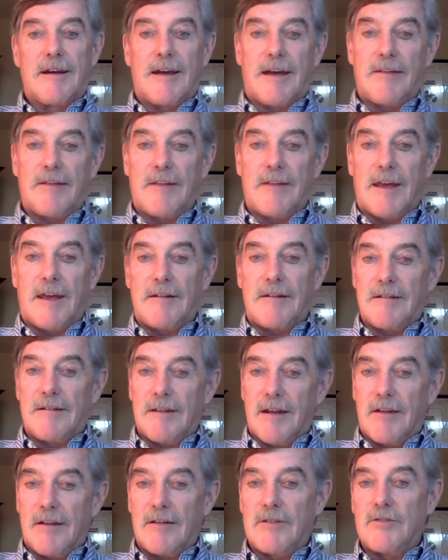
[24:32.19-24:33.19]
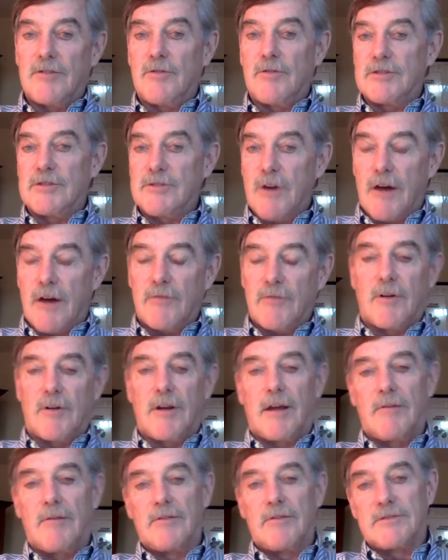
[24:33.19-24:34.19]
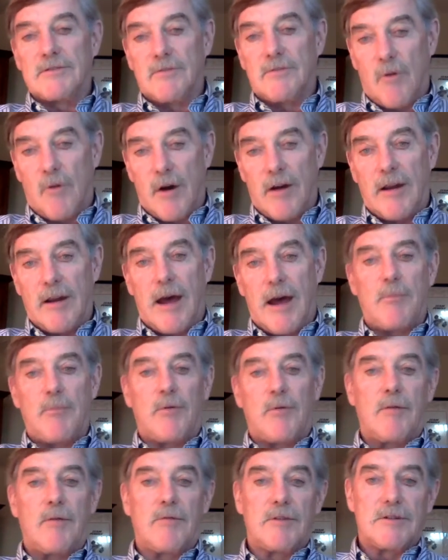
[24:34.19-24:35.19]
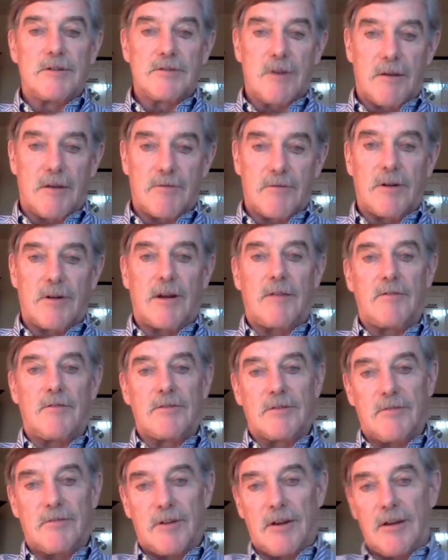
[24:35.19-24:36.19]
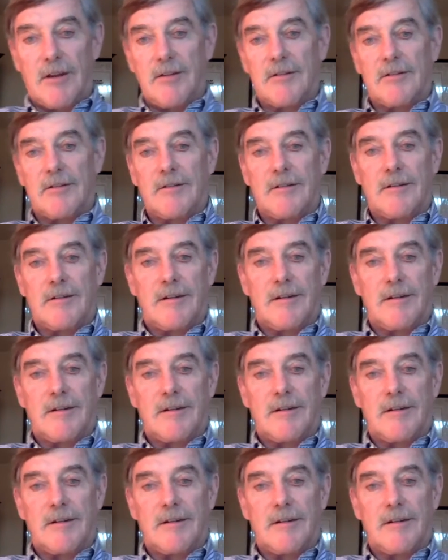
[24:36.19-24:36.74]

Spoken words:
And then do the software levels of one operate with the software levels of another?